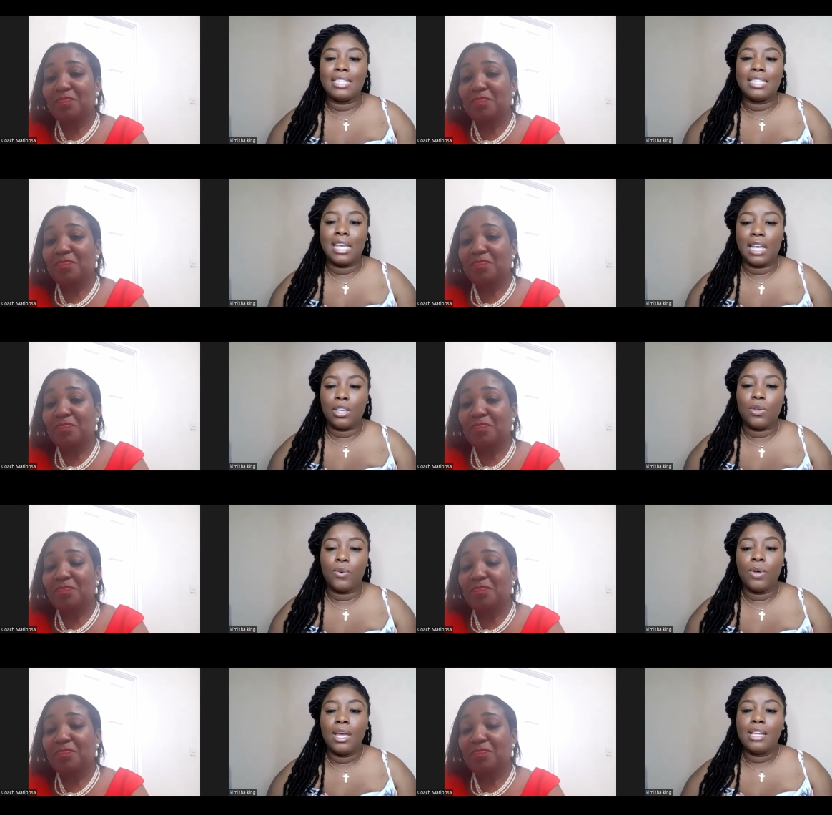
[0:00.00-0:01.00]
Speaker 1: it
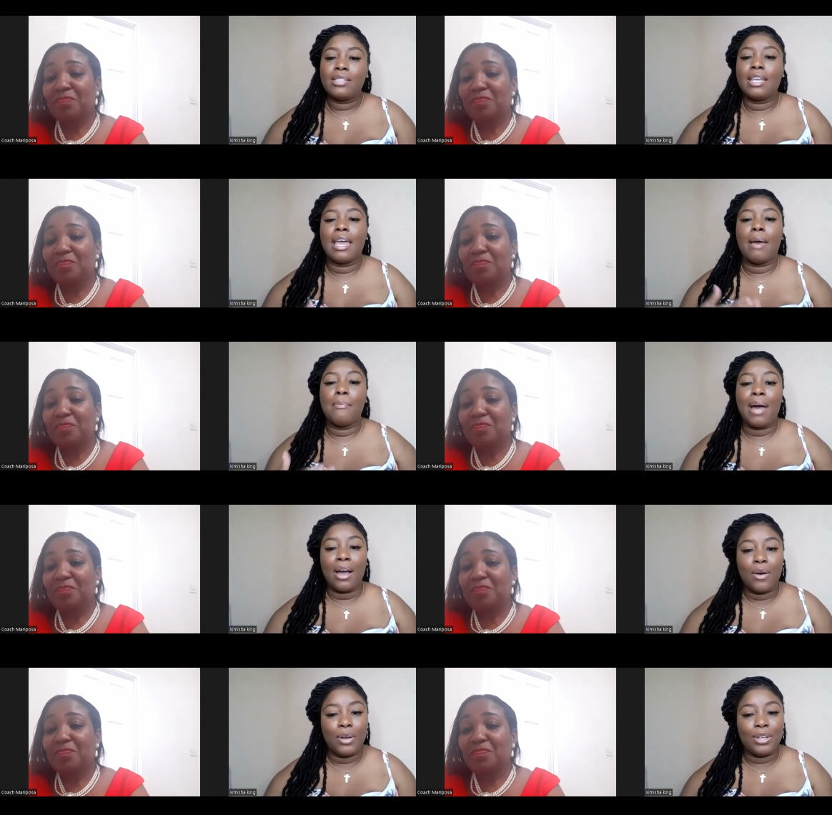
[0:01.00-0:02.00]
take you to get
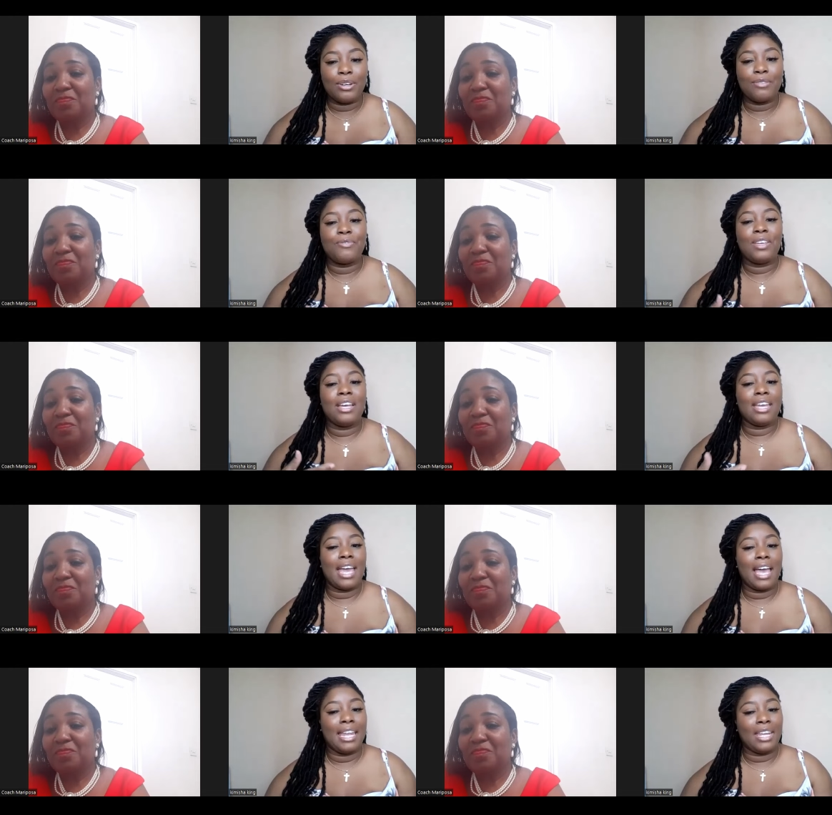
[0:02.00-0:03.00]
back on your feet
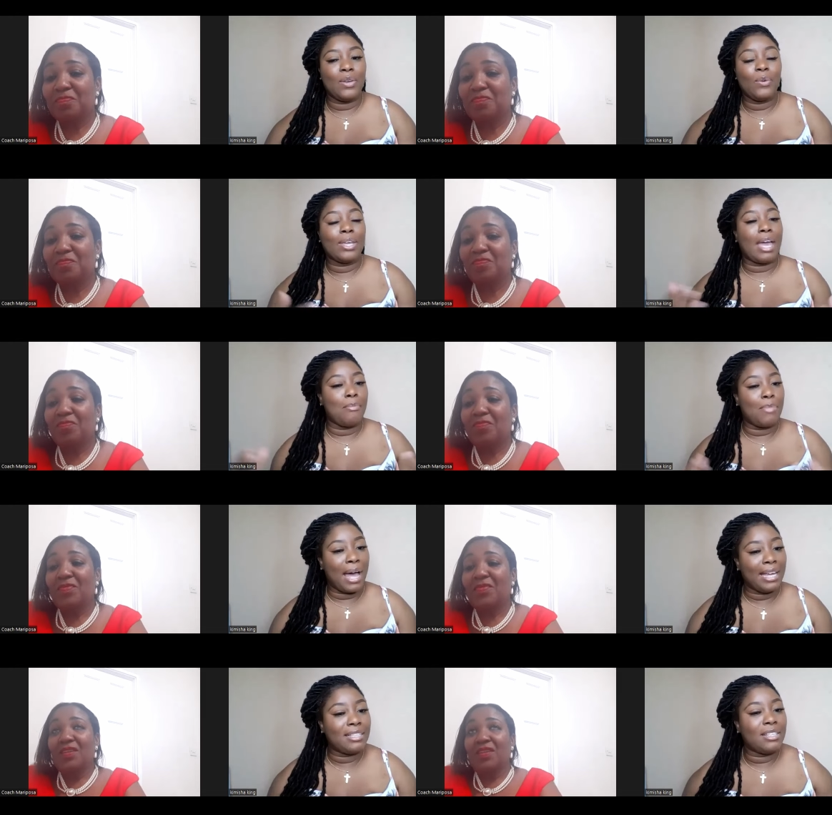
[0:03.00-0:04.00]
again and you know get
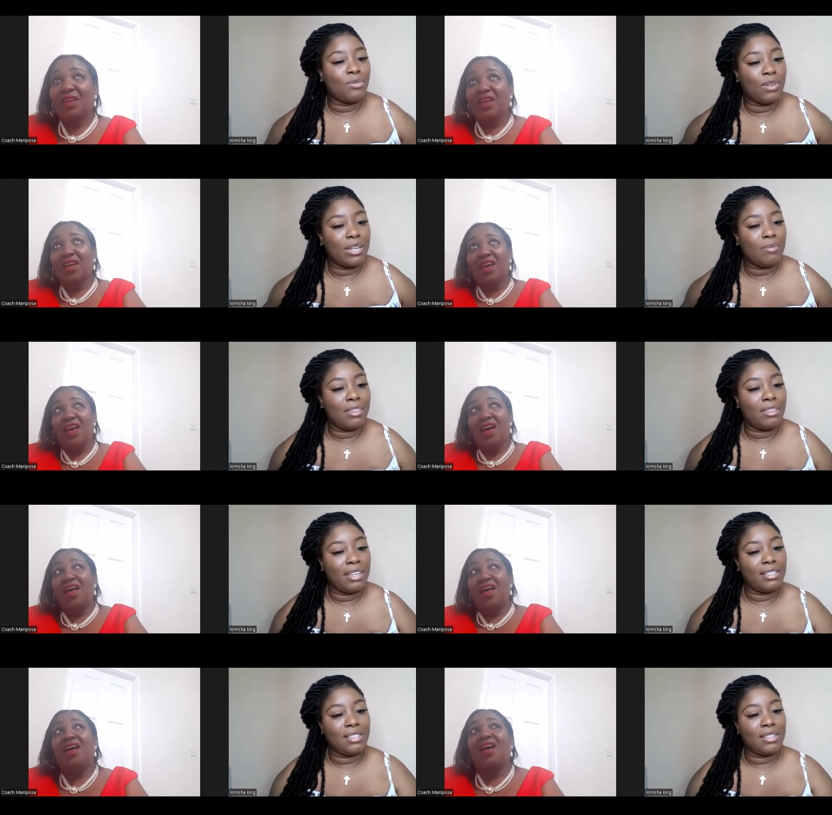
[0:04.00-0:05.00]
back into the rhythm of
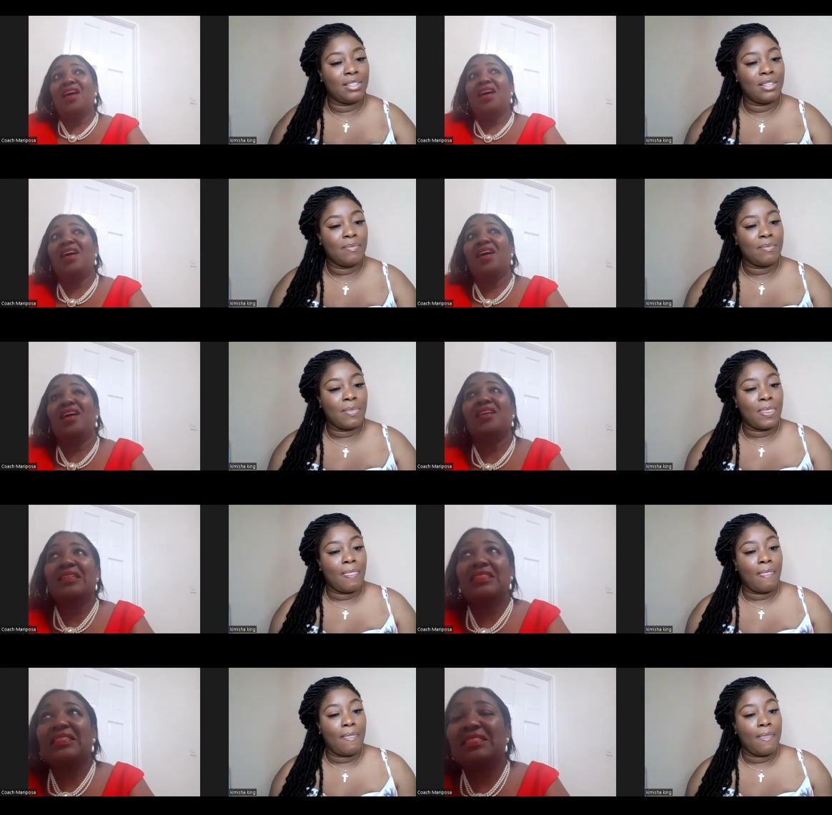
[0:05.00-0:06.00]
things?
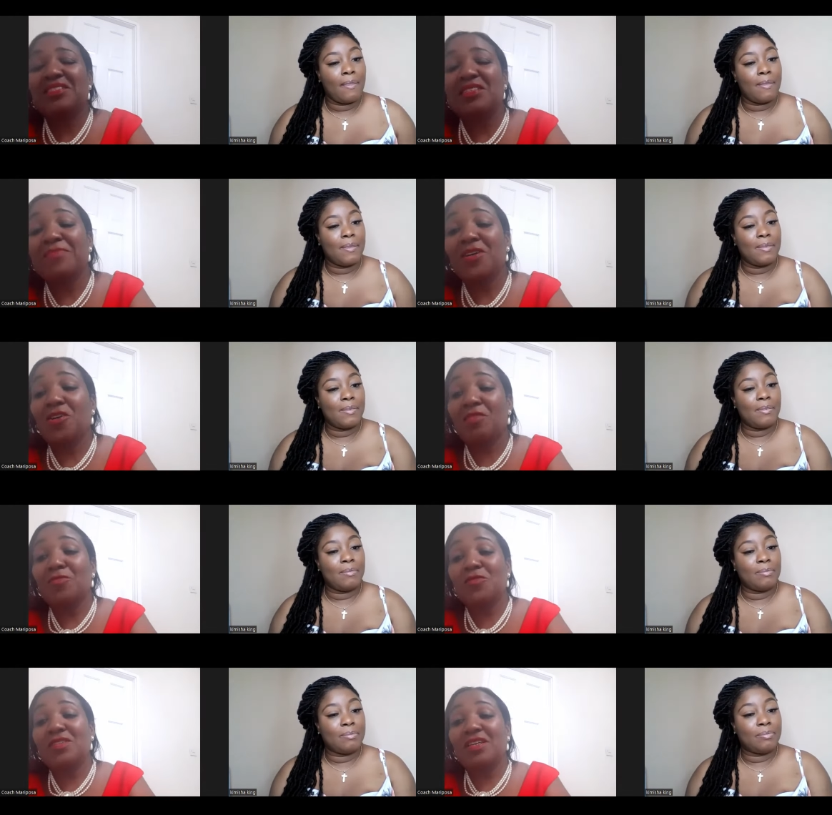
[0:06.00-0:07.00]
Speaker 2: It took me
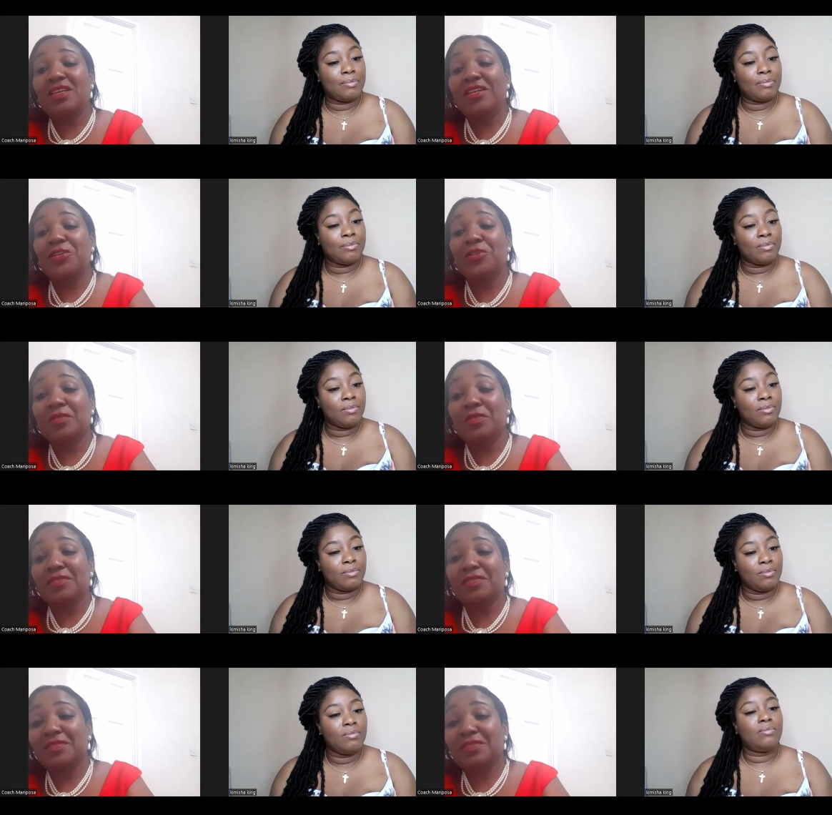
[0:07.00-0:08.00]
almost a year.
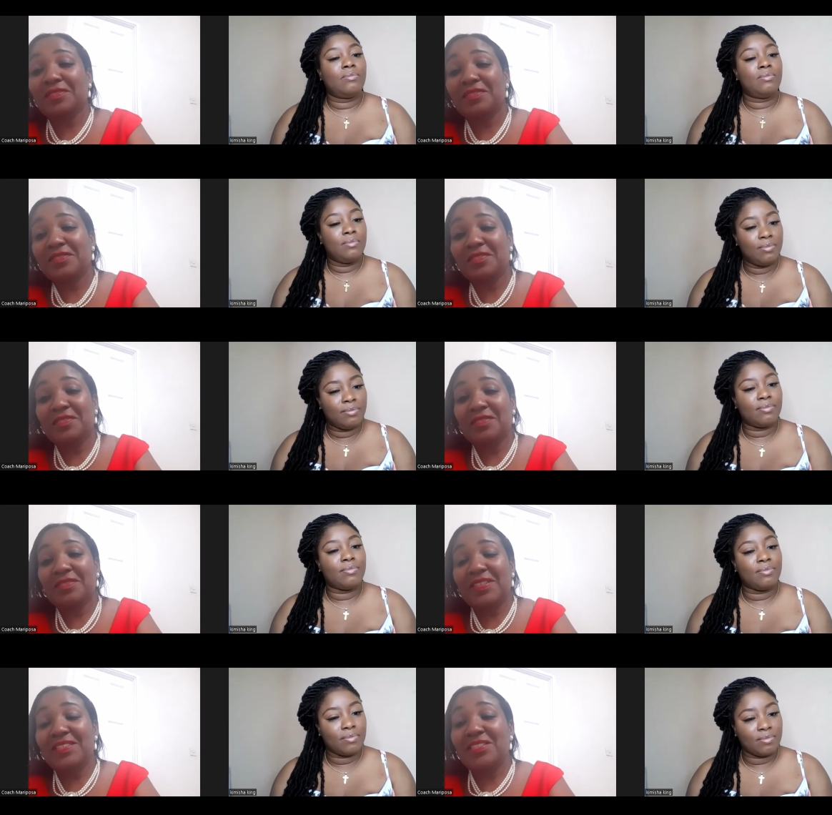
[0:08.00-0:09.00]
Mm-hmm.
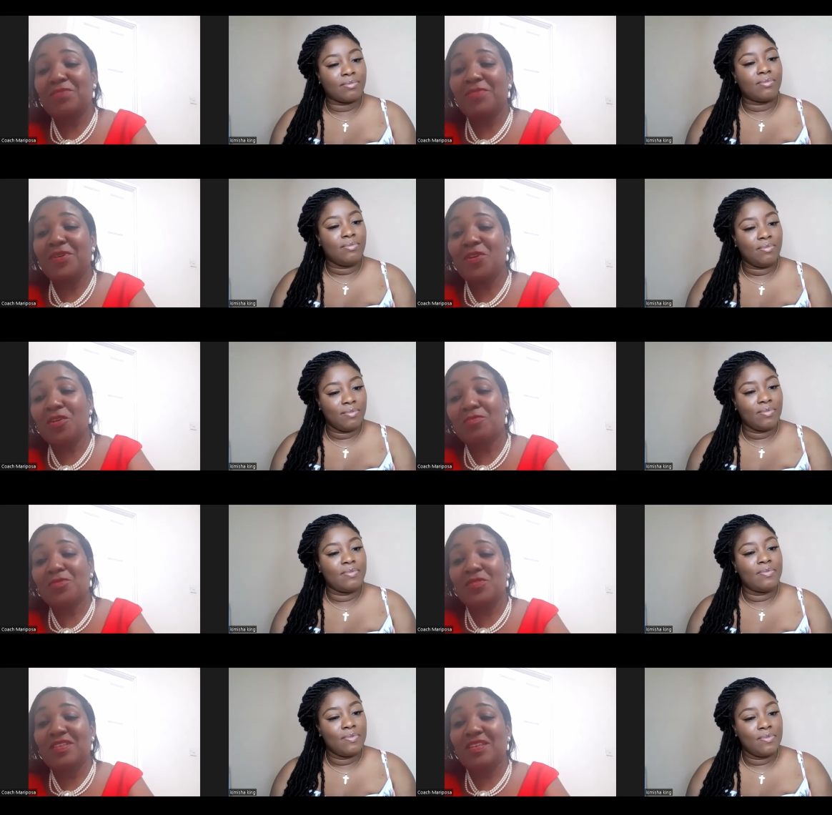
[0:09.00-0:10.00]
It took me
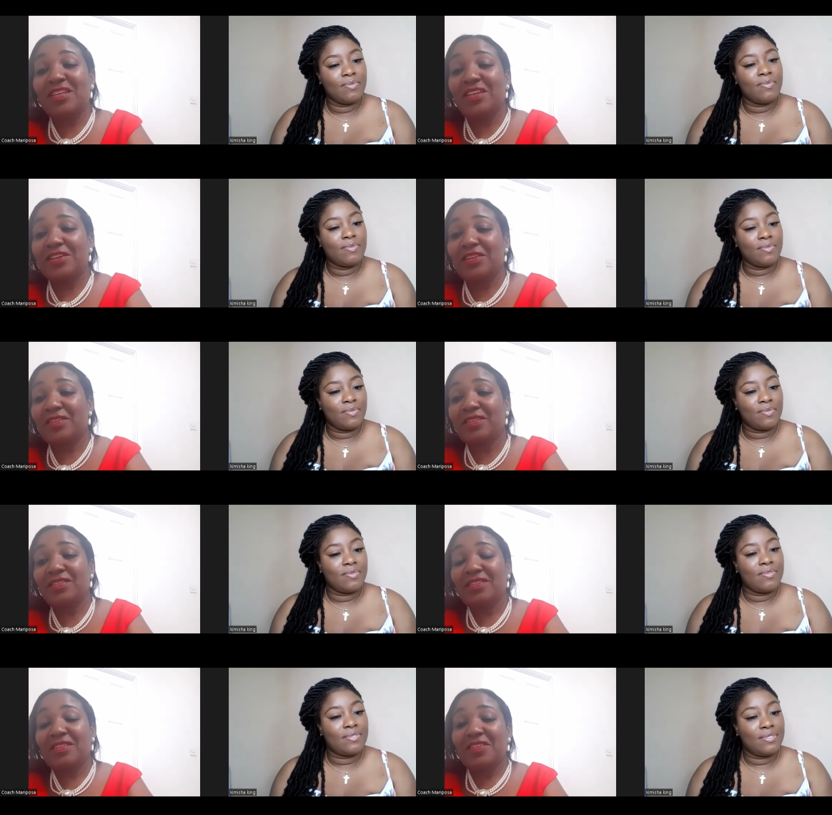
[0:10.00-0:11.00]
almost a year.
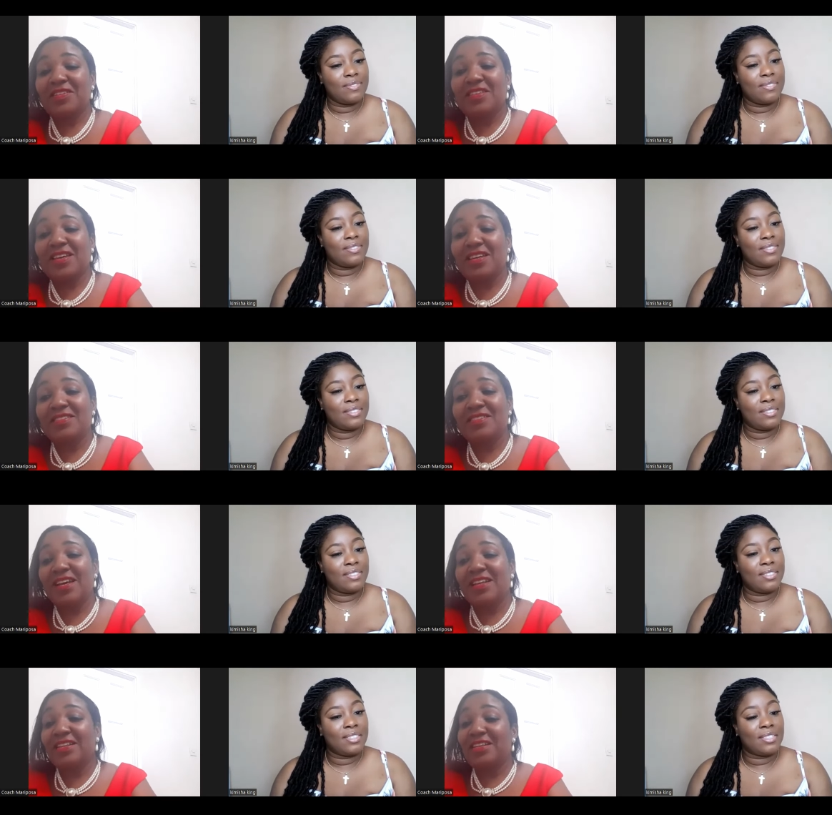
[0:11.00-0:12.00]
Because mm-hmm. like I said, I